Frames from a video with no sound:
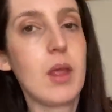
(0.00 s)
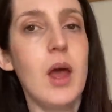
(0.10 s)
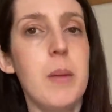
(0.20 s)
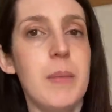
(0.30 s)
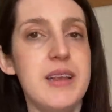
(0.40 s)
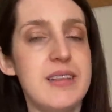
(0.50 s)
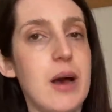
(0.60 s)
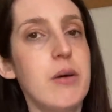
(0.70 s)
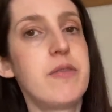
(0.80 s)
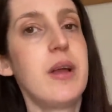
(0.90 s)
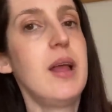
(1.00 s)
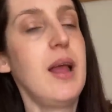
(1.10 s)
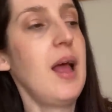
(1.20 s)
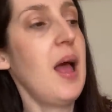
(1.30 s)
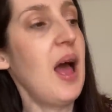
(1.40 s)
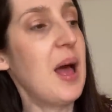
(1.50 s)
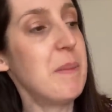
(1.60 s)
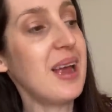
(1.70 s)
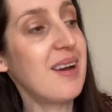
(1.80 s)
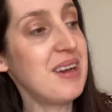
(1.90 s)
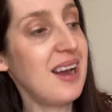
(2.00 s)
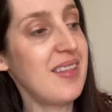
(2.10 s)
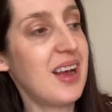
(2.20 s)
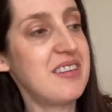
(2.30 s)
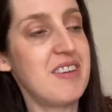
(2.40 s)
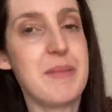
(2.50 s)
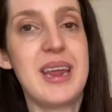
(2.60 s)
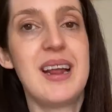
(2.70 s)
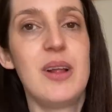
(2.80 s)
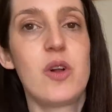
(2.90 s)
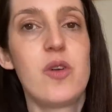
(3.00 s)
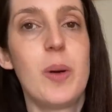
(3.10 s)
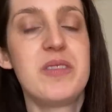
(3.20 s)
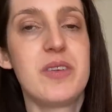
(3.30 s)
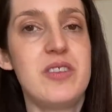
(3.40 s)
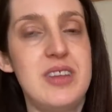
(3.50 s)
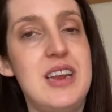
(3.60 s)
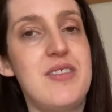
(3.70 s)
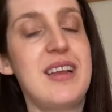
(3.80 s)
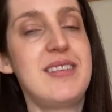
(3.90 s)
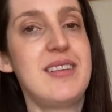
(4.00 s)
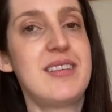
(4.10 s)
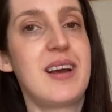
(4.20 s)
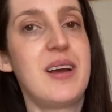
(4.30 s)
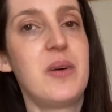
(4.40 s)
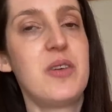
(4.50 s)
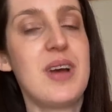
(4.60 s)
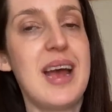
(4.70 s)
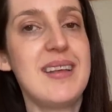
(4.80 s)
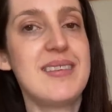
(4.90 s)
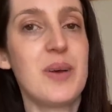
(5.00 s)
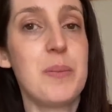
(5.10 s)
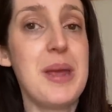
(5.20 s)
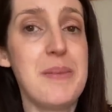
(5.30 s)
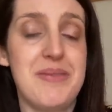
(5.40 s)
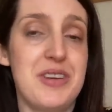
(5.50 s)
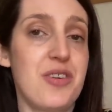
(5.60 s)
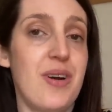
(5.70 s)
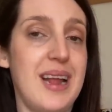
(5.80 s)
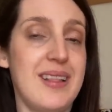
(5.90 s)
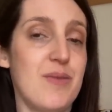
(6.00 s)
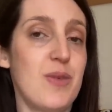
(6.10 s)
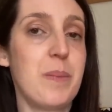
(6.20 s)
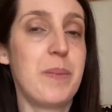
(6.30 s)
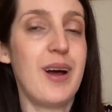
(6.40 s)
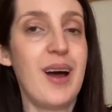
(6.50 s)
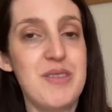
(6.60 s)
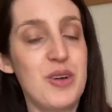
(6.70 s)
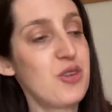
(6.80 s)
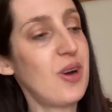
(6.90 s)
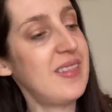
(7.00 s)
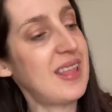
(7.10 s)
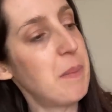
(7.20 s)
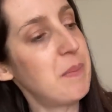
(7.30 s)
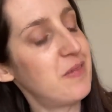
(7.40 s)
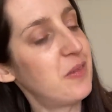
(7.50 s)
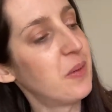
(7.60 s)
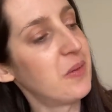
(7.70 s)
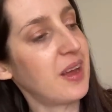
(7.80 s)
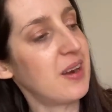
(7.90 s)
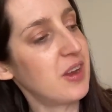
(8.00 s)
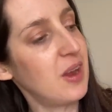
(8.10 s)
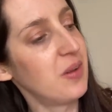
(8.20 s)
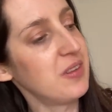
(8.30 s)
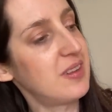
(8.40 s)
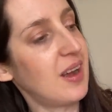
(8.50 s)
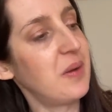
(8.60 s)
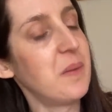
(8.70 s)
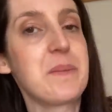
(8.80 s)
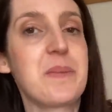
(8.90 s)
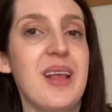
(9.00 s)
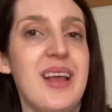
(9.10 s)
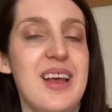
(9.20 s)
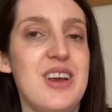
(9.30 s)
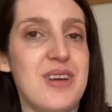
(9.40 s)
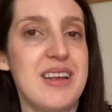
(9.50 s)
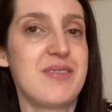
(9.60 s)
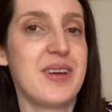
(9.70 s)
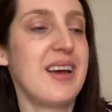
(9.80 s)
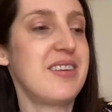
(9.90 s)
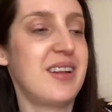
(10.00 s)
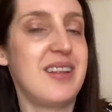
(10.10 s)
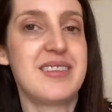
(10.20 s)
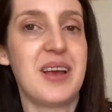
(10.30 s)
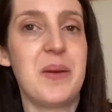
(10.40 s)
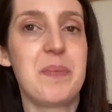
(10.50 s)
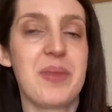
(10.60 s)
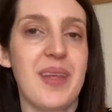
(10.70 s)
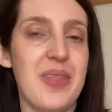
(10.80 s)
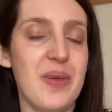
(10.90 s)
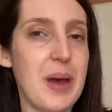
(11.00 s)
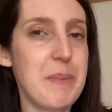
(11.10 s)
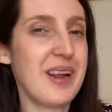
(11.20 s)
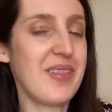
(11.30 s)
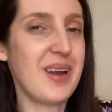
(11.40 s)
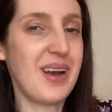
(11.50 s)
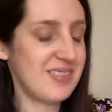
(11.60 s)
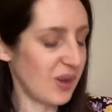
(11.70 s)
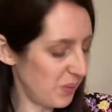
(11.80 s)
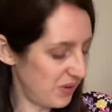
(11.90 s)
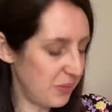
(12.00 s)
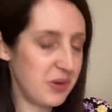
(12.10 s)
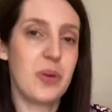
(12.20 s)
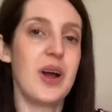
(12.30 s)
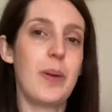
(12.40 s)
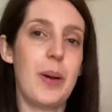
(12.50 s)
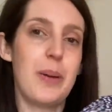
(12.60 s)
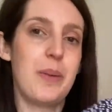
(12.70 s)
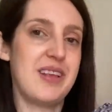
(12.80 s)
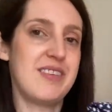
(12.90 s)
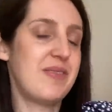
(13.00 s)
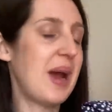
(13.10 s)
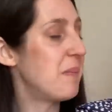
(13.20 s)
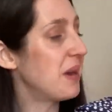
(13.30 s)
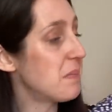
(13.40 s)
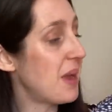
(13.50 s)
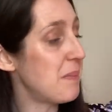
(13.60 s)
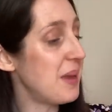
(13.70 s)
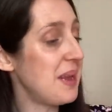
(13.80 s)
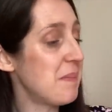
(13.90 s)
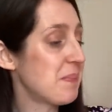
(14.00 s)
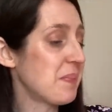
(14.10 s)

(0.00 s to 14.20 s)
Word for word: um, myself. Um, but yeah, I really like the idea of making a little cropped sort of tea dress style dress, or maybe even trying the romper. I've not tried that before, the kind of culotte style dress version. So I thought that'd be another nice option. It would work quite well with this fabric maybe.